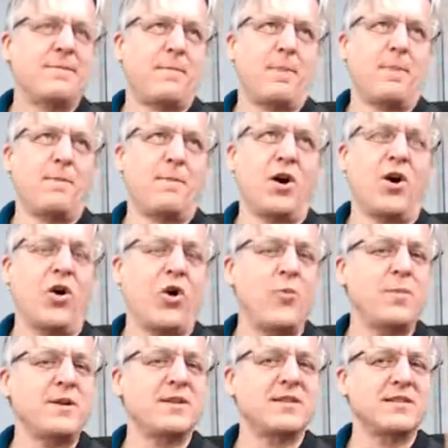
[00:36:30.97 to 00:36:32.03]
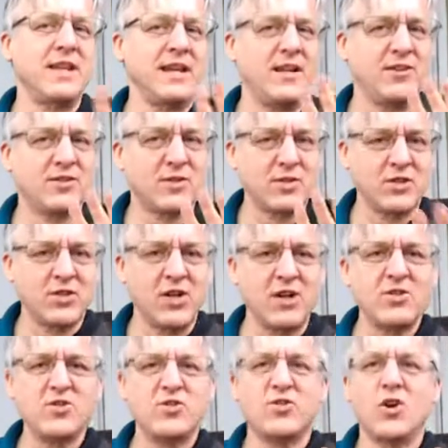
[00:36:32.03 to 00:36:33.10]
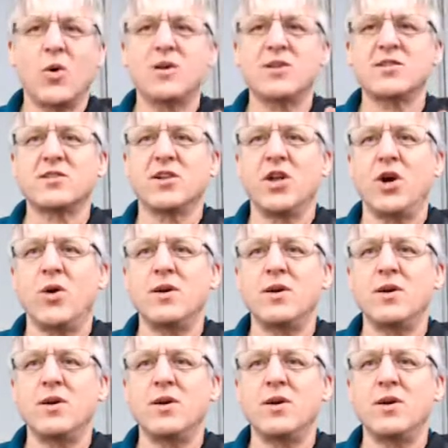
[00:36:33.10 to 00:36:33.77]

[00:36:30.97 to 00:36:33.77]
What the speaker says: the hope is, and as long as you're going slow,